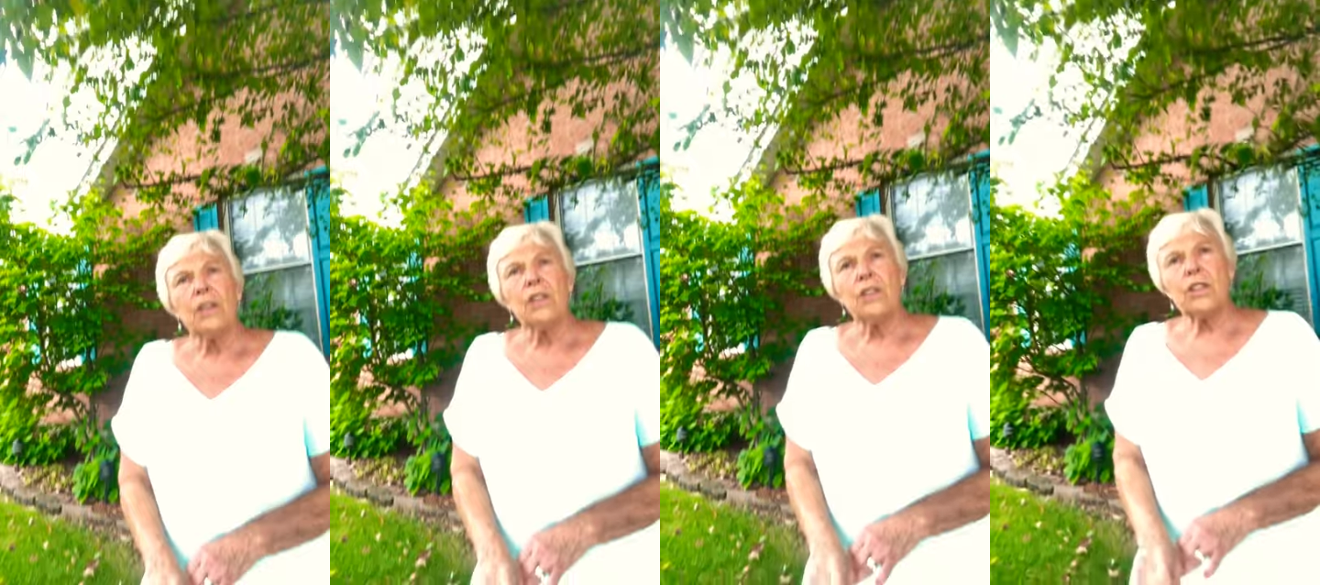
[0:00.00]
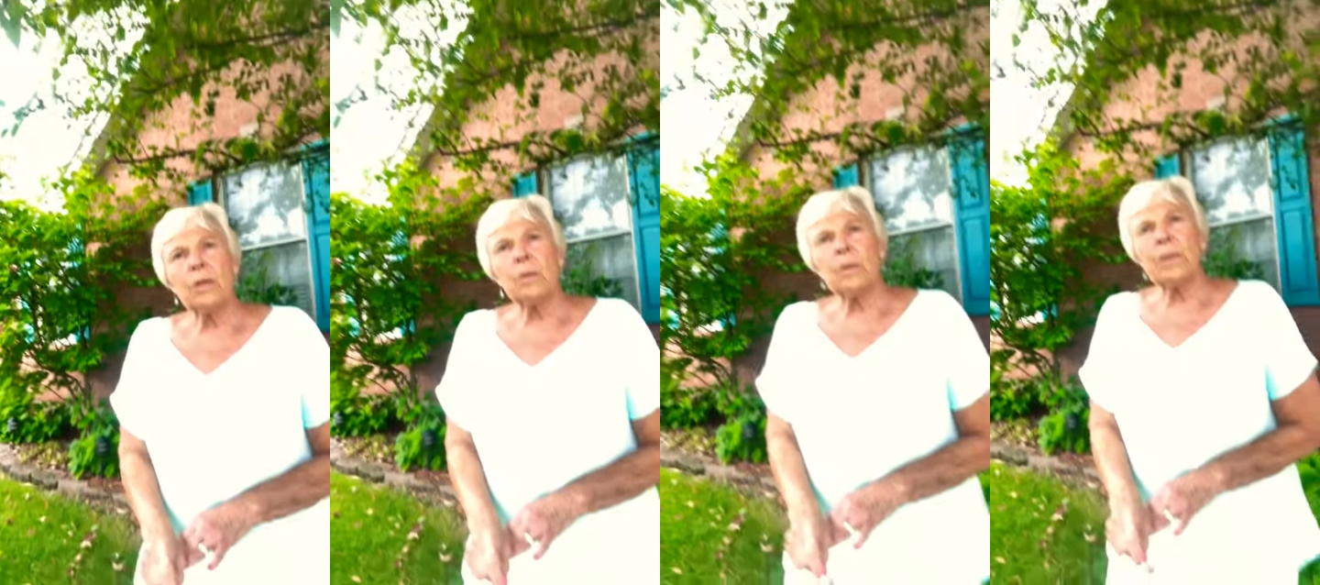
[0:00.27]

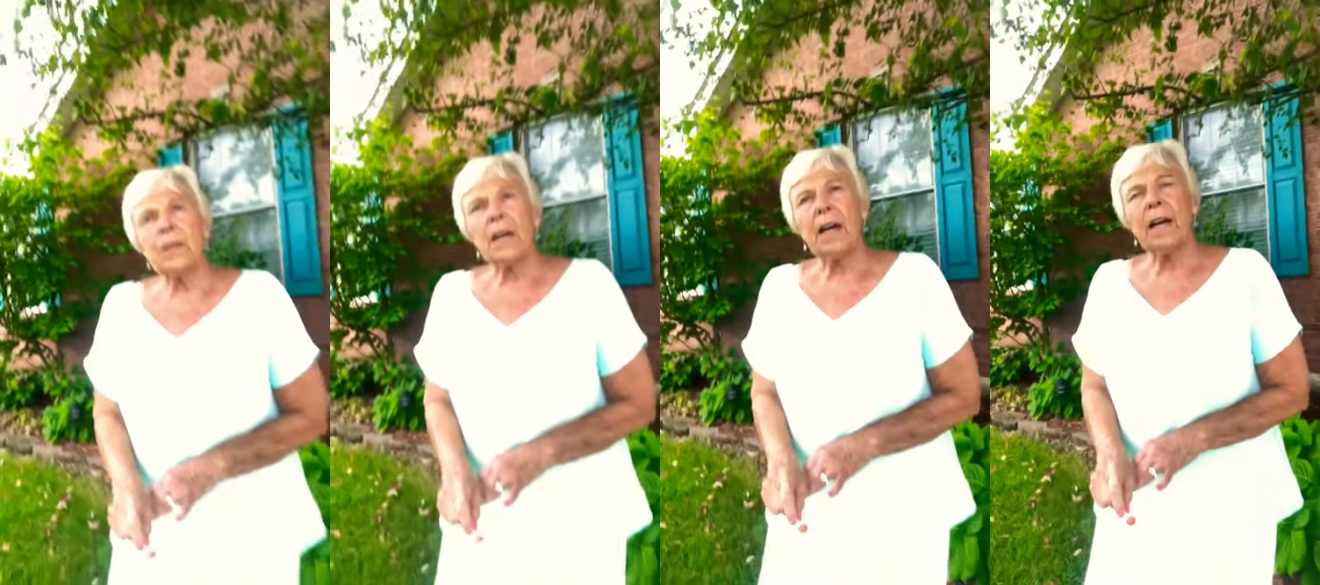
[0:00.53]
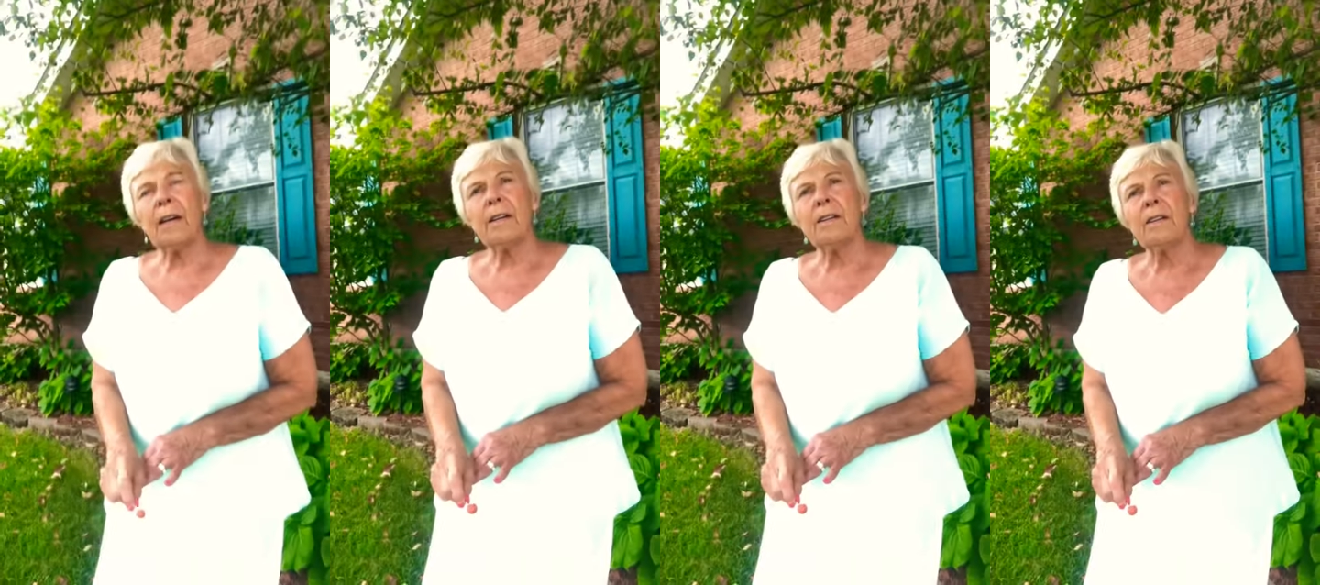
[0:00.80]
She was the
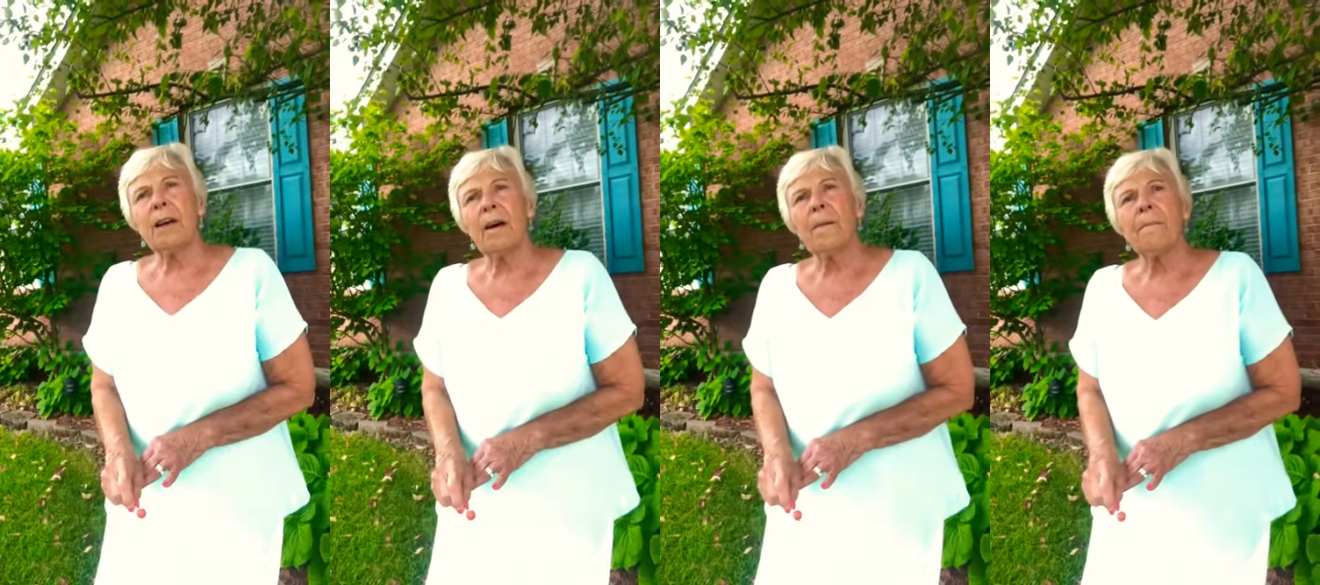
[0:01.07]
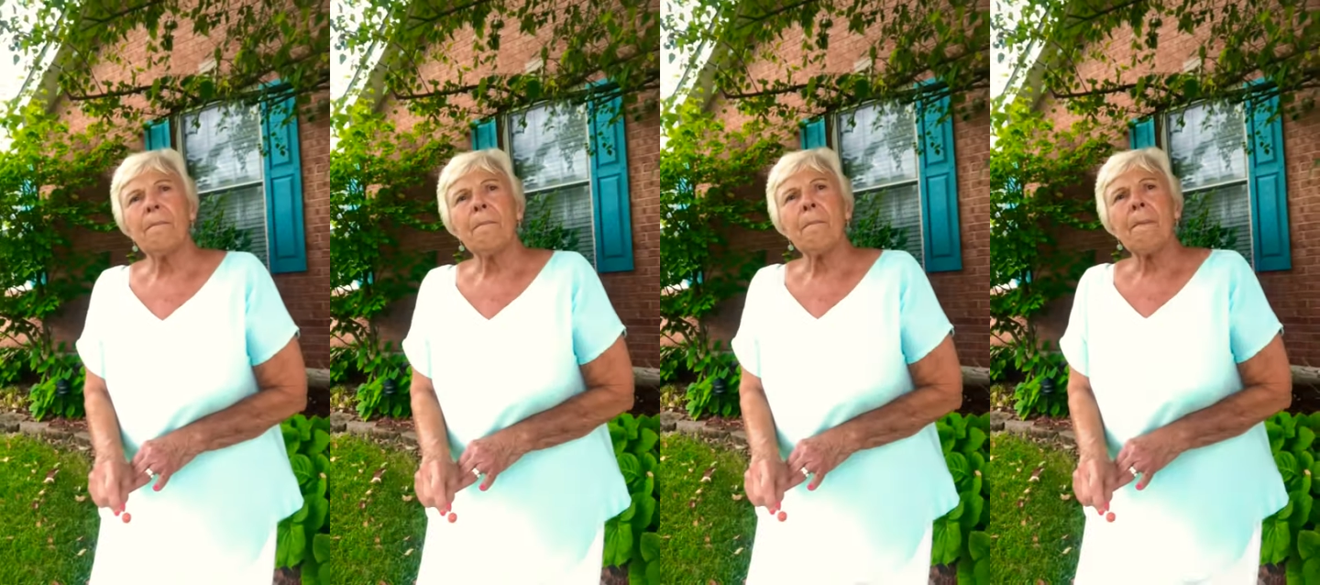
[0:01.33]
head
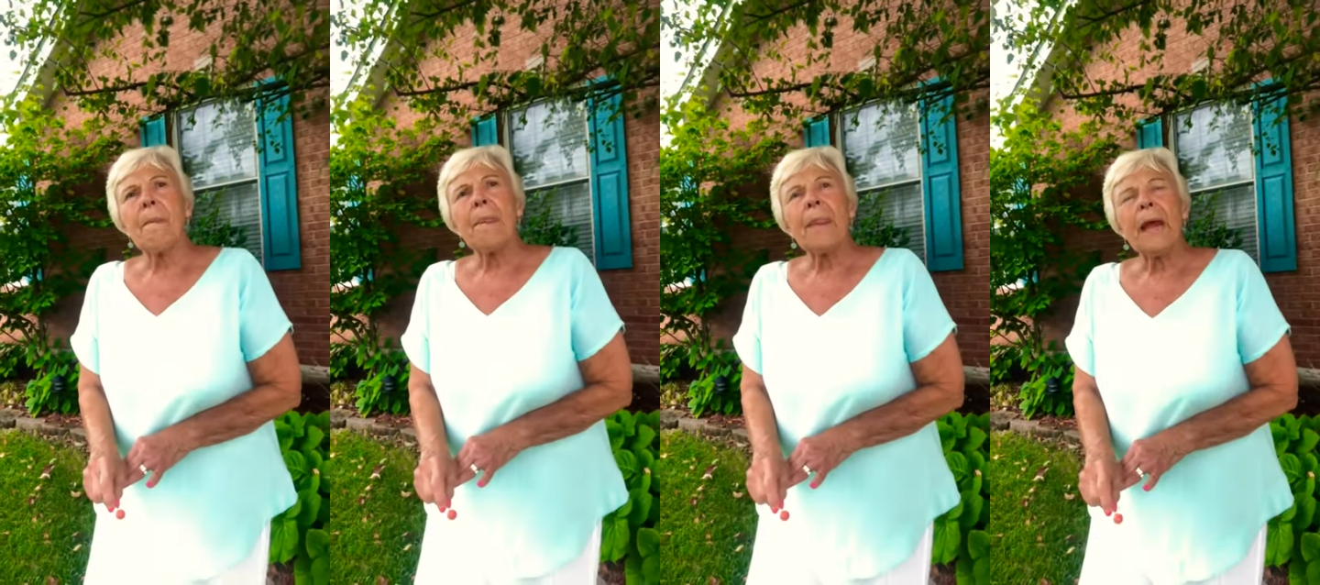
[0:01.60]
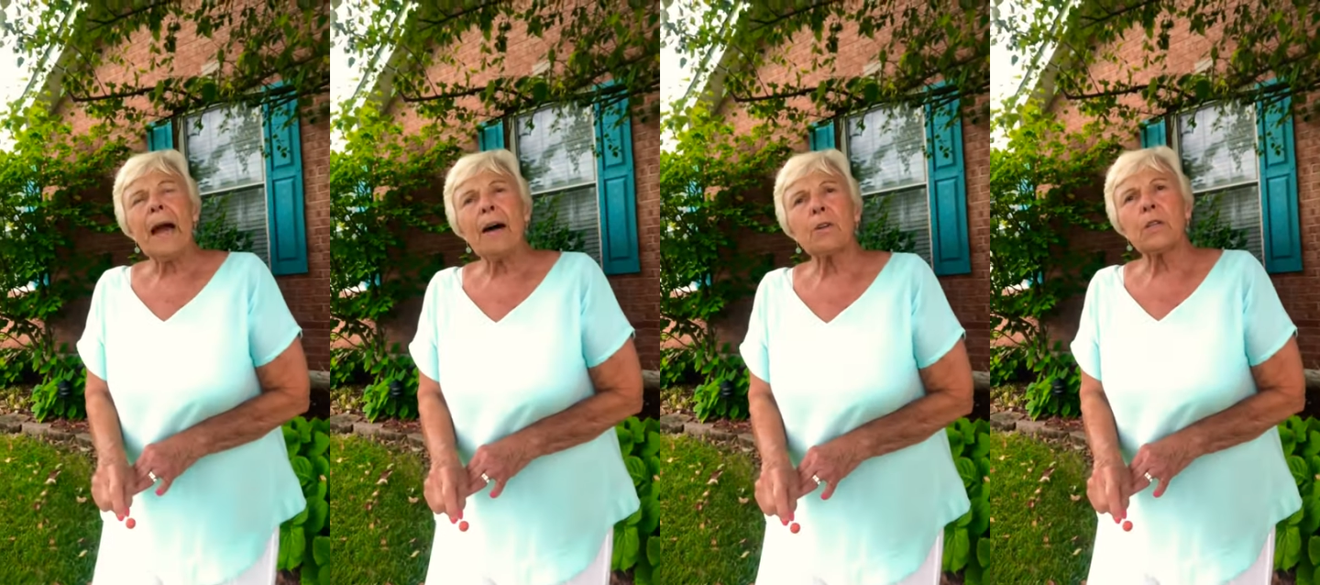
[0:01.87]
um,
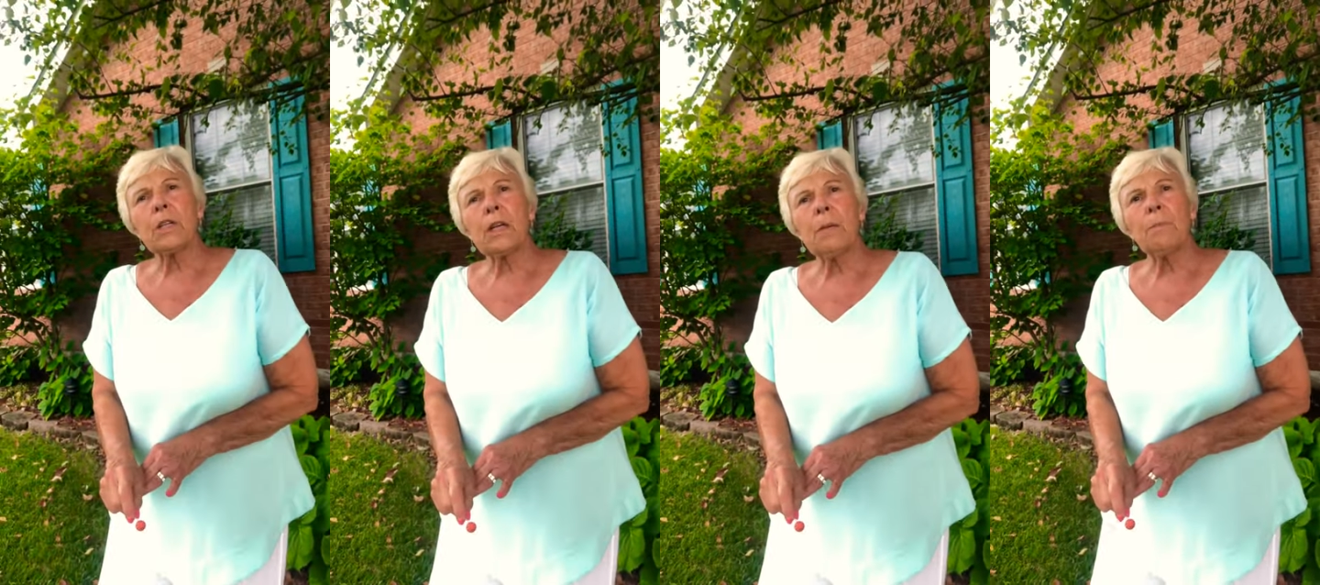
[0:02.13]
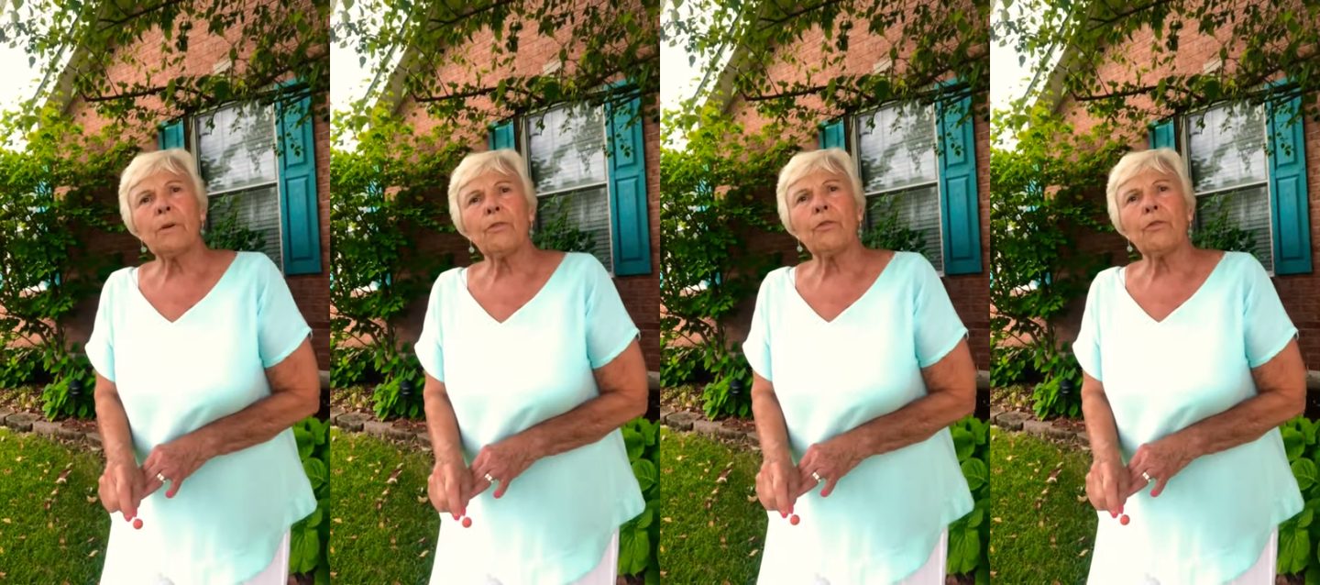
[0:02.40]
housekeeper